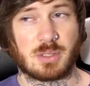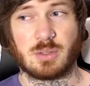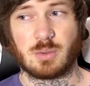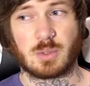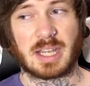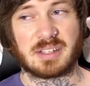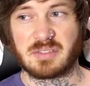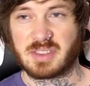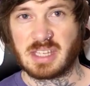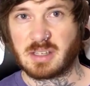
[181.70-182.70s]
to kind
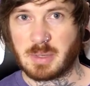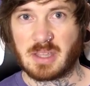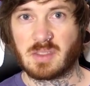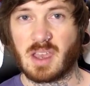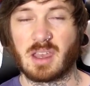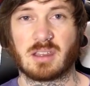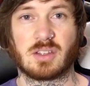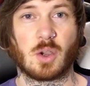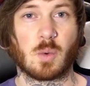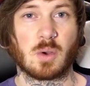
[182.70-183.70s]
of think about that
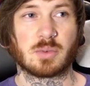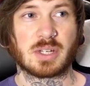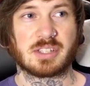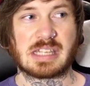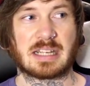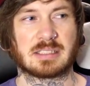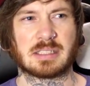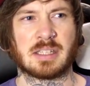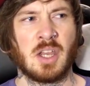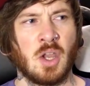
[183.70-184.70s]
and go over
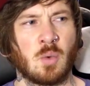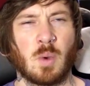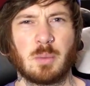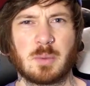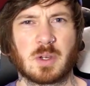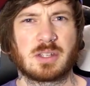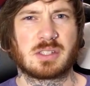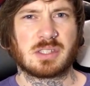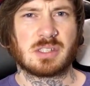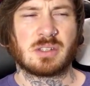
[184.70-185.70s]
exactly what we
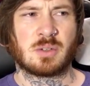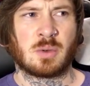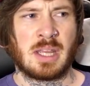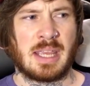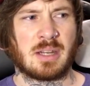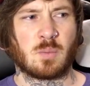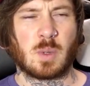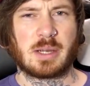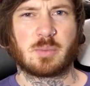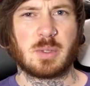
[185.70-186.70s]
wanted to do and
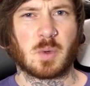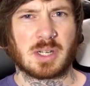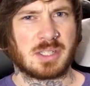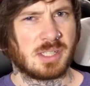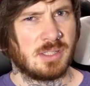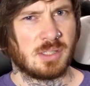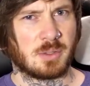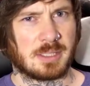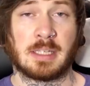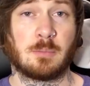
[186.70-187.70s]
where we wanted to
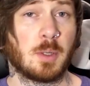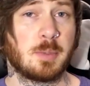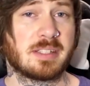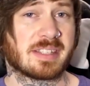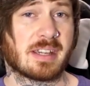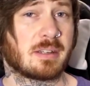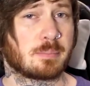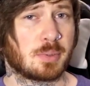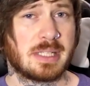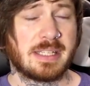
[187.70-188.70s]
do it. And what we
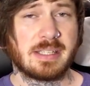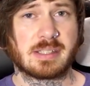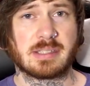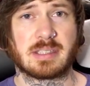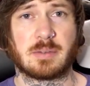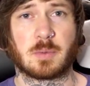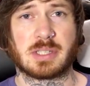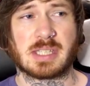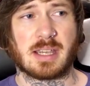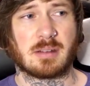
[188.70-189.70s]
decided pretty easily
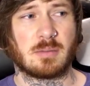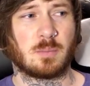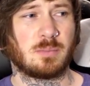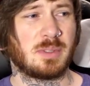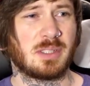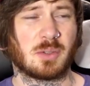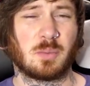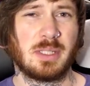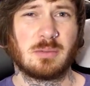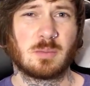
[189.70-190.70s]
was that,
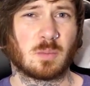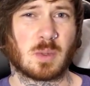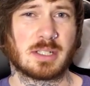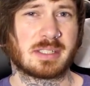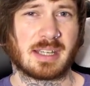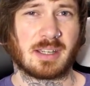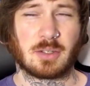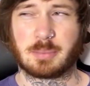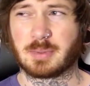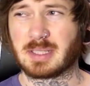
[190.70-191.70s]
we don't want to
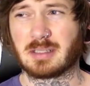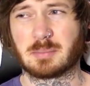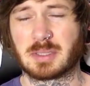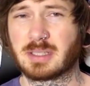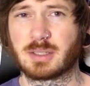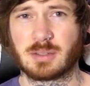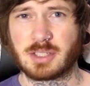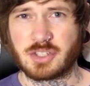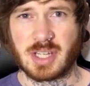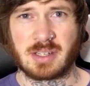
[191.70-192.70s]
help like a
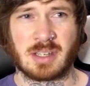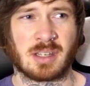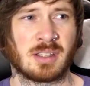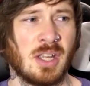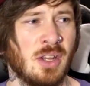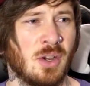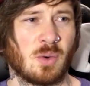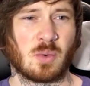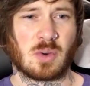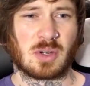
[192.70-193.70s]
political agenda
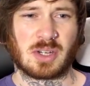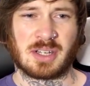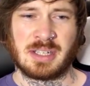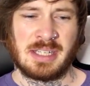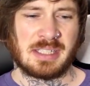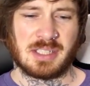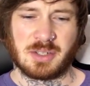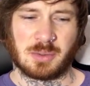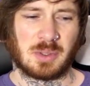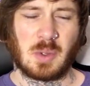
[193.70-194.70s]
or,
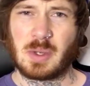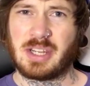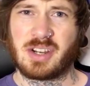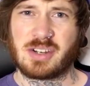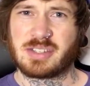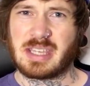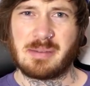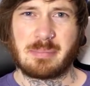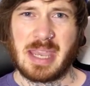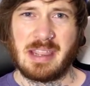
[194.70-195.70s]
lawyers
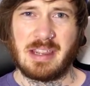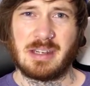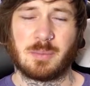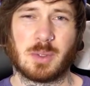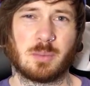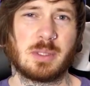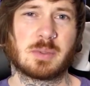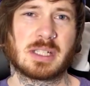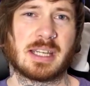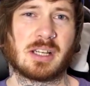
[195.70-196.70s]
get paid. What we
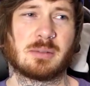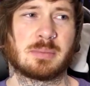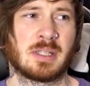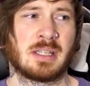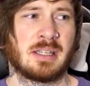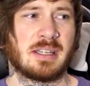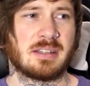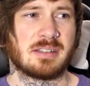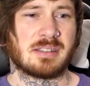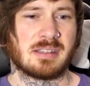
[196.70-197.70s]
want to help
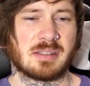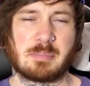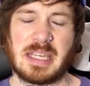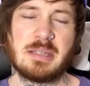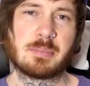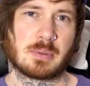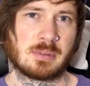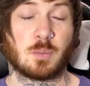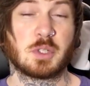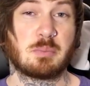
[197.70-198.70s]
is
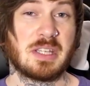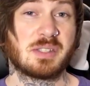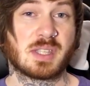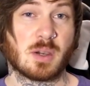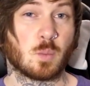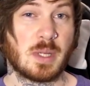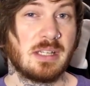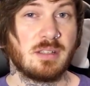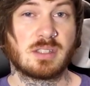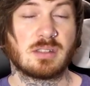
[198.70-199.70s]
people, which means that
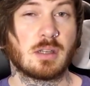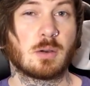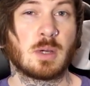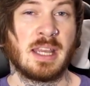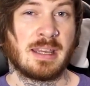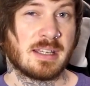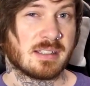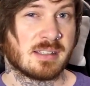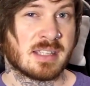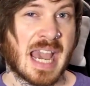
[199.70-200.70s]
we need to know
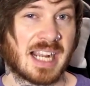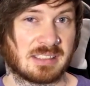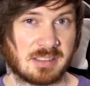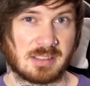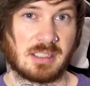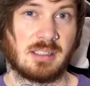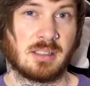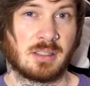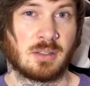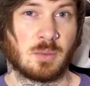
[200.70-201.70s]
exactly
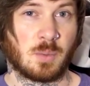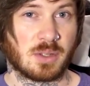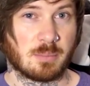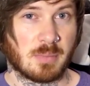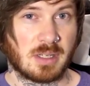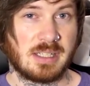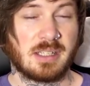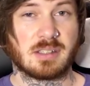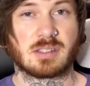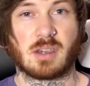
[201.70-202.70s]
where the
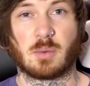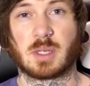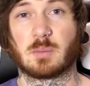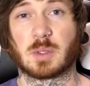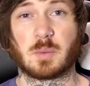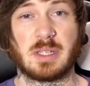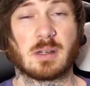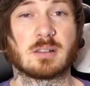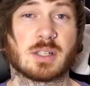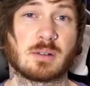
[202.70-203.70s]
money is going when we
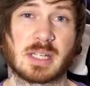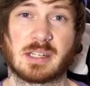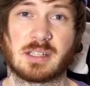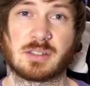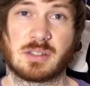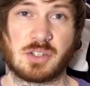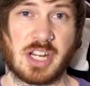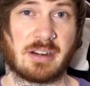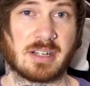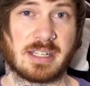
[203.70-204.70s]
are donating to
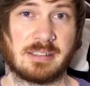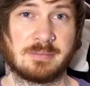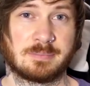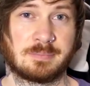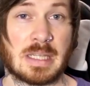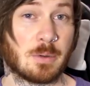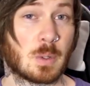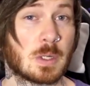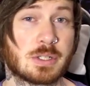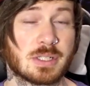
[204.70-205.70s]
charity. Now,
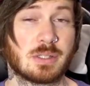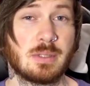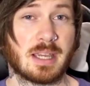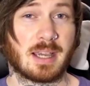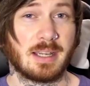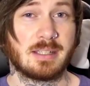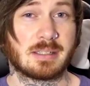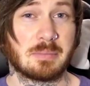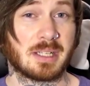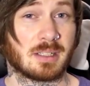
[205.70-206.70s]
in order to do that, I had
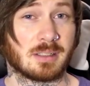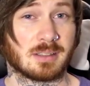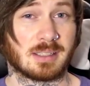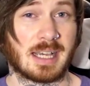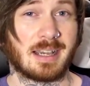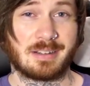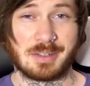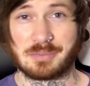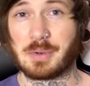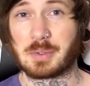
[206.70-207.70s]
to make a lot
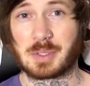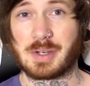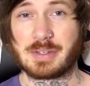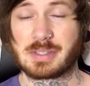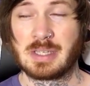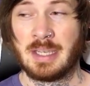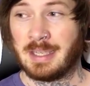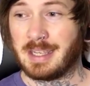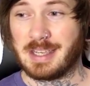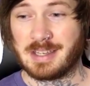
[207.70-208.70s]
of phone calls.
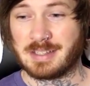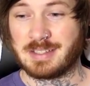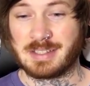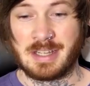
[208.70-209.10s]
And,